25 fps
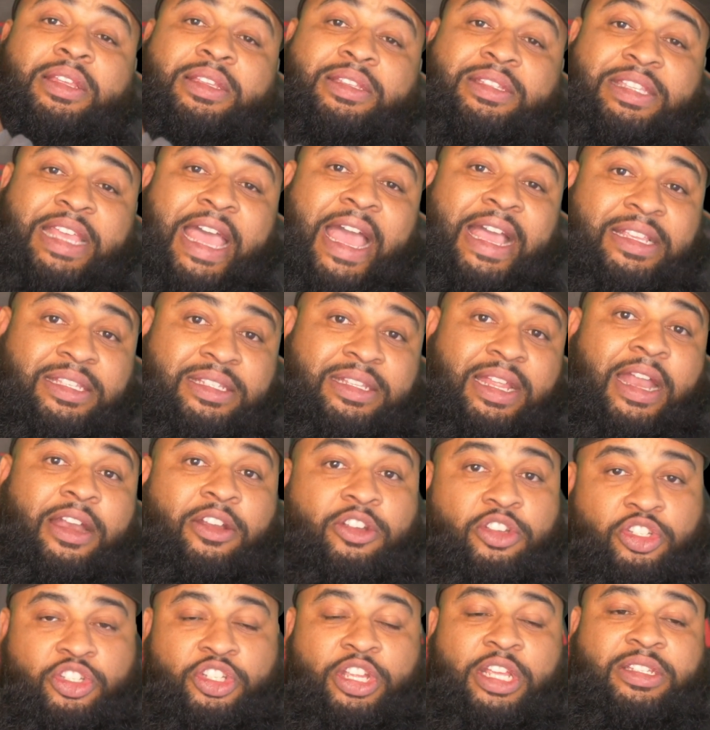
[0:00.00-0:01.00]
Zack
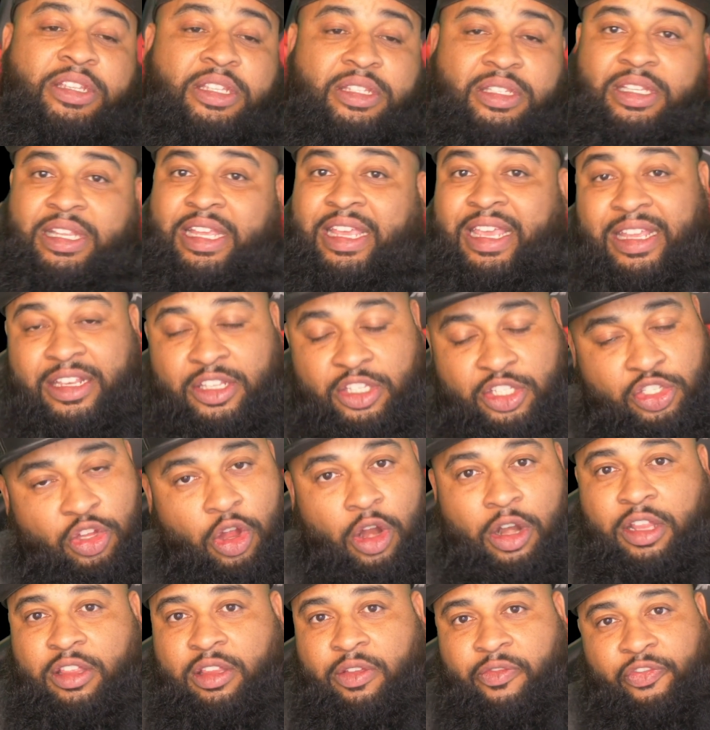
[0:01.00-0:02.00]
Snyder's Justice League and
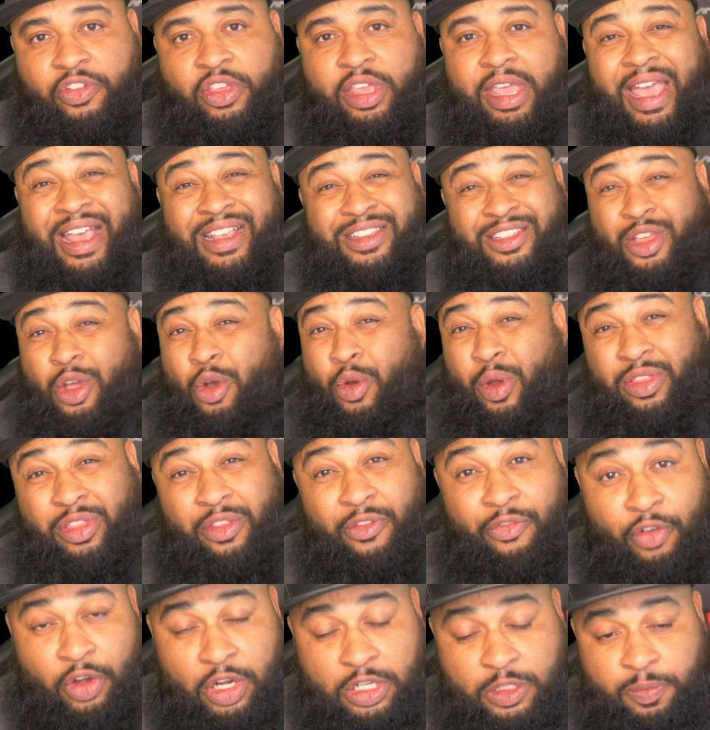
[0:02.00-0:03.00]
started the fiasco in the
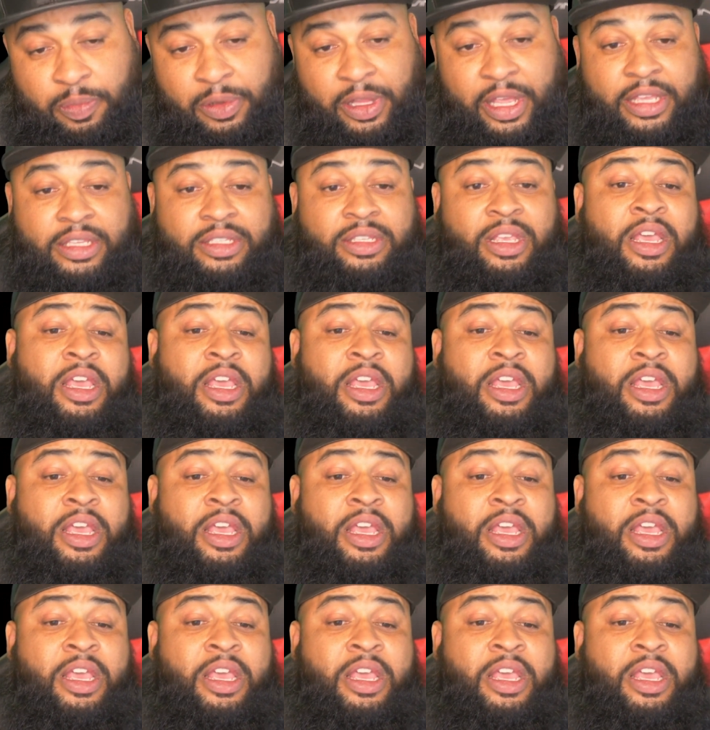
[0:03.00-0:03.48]
first place.